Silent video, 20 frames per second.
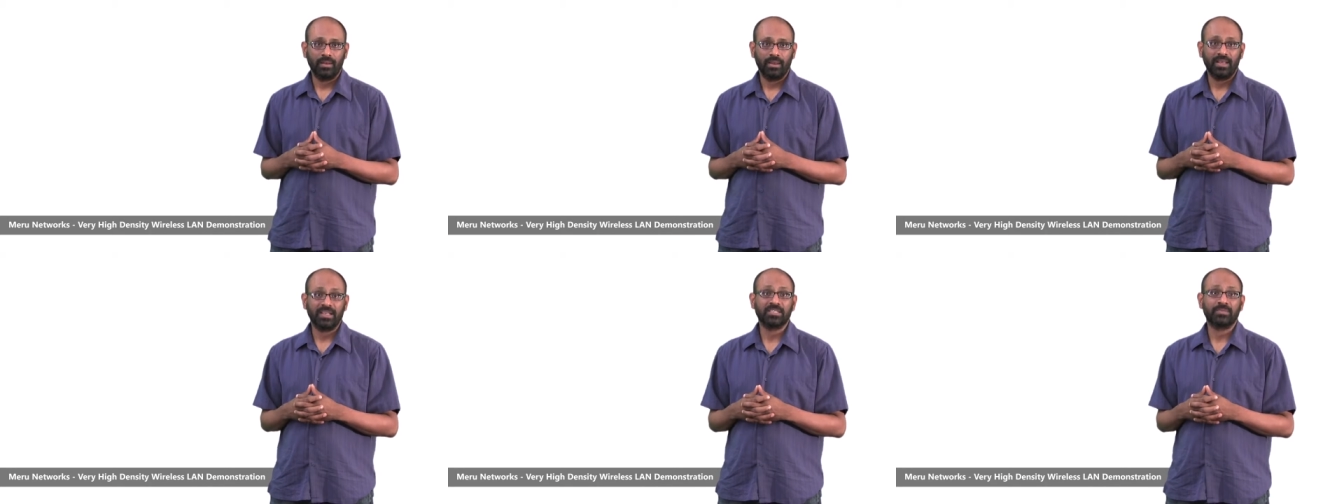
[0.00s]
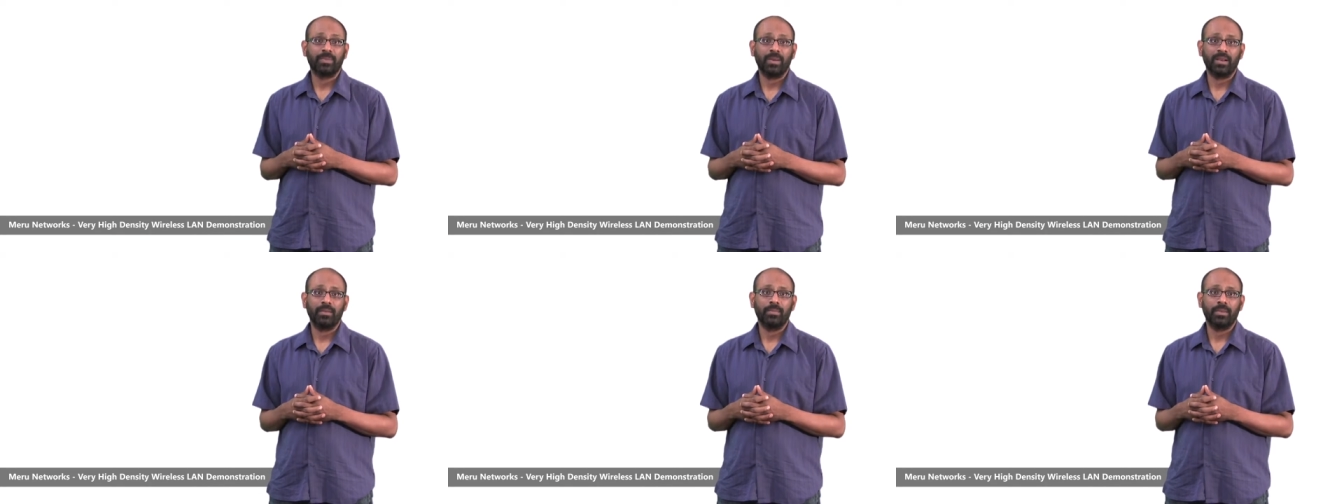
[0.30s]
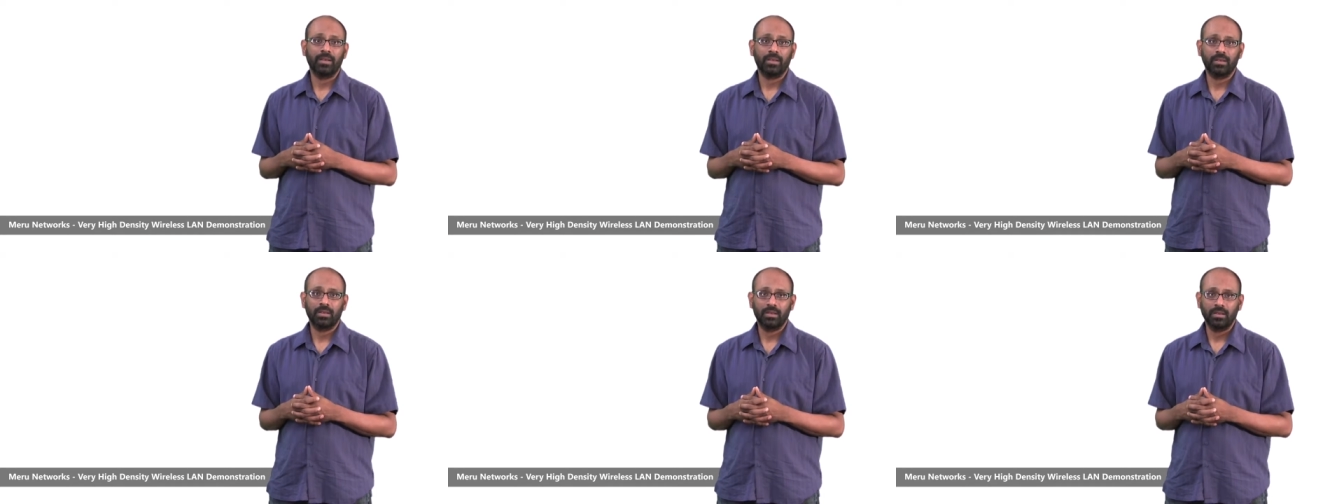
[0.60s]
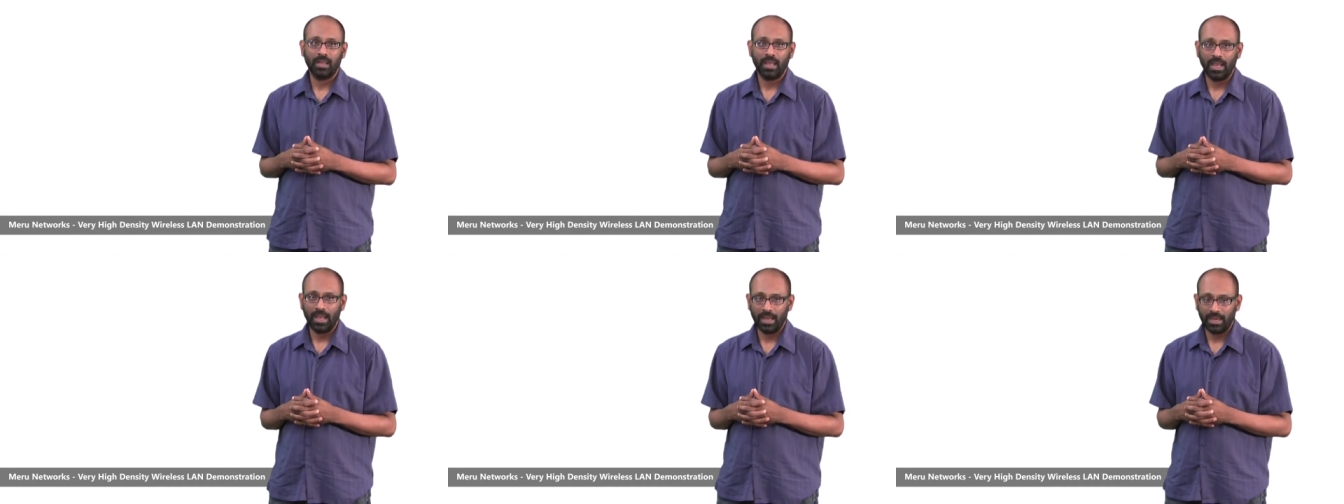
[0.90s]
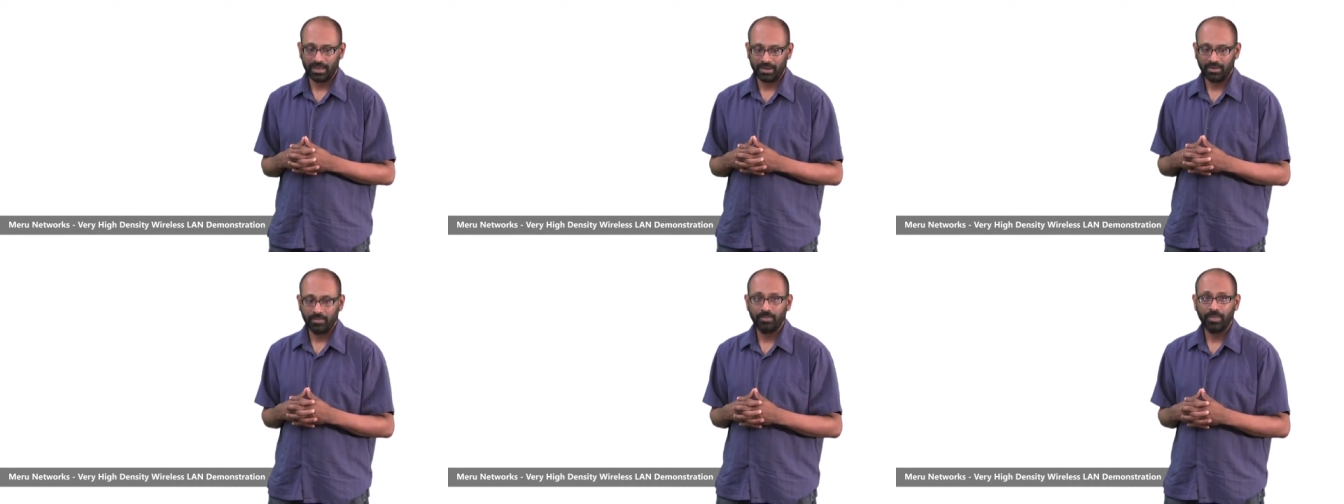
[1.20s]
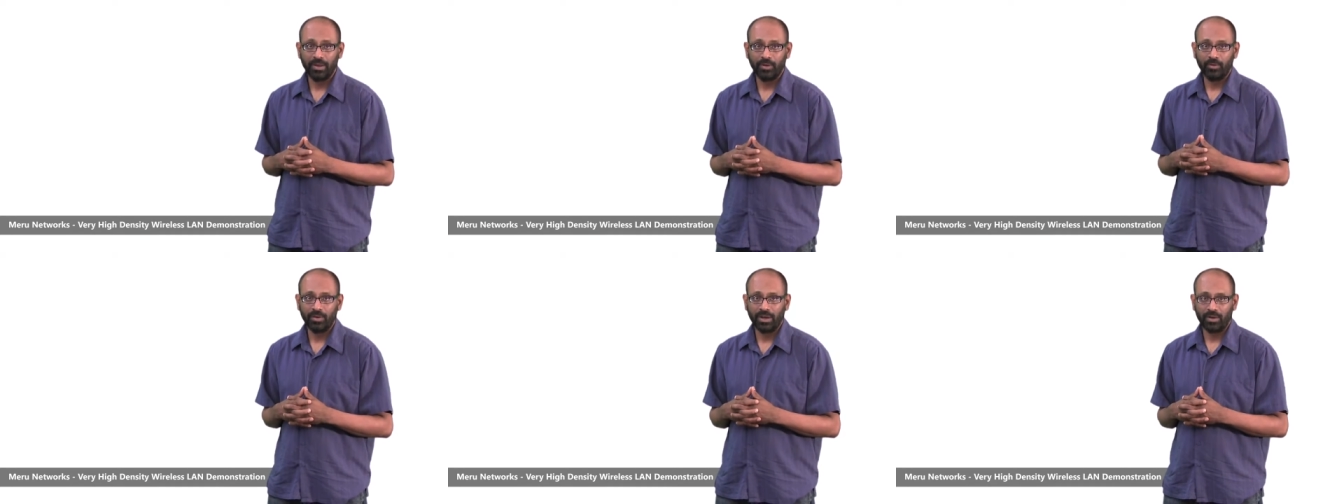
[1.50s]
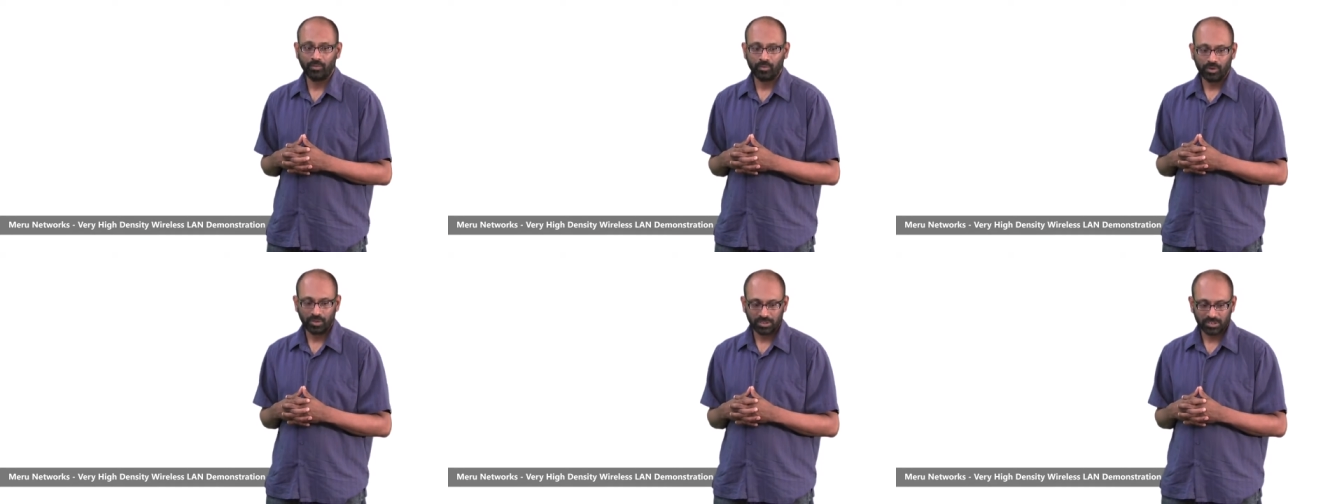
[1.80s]
experiment at Meru
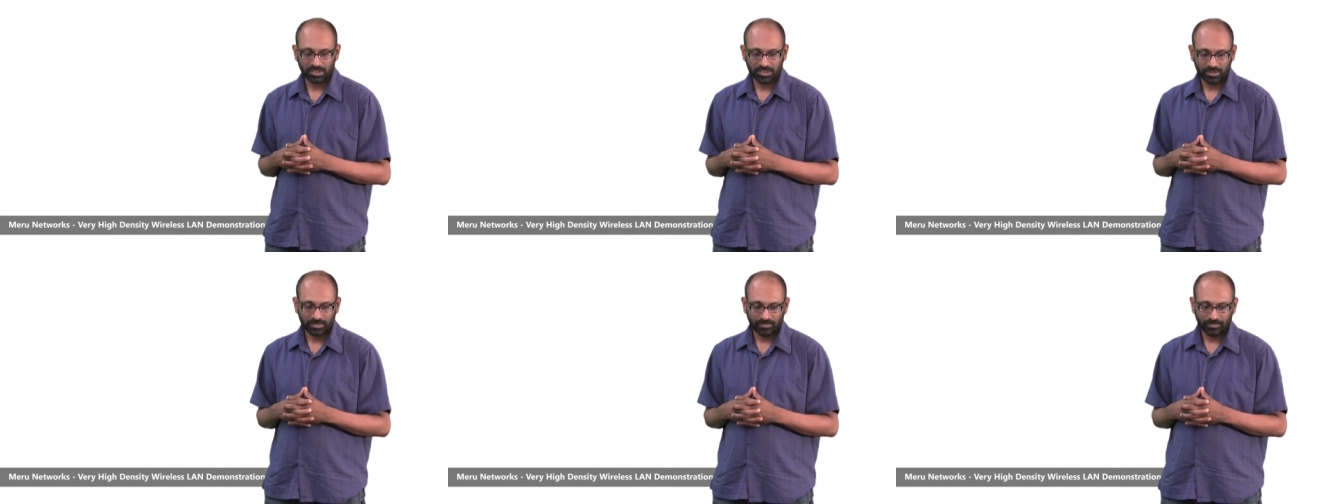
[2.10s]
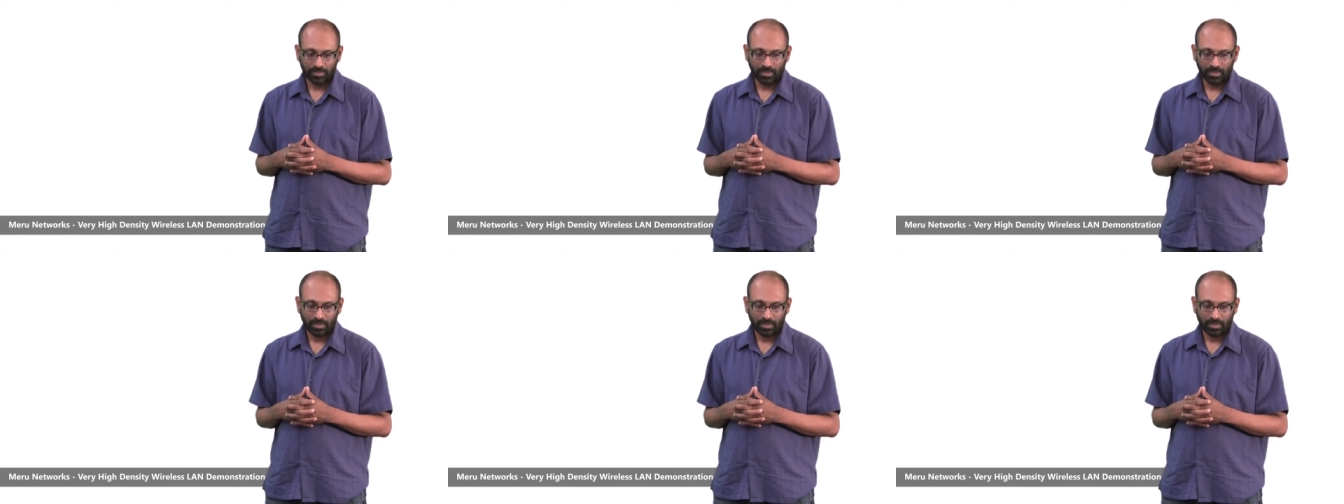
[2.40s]
Networks.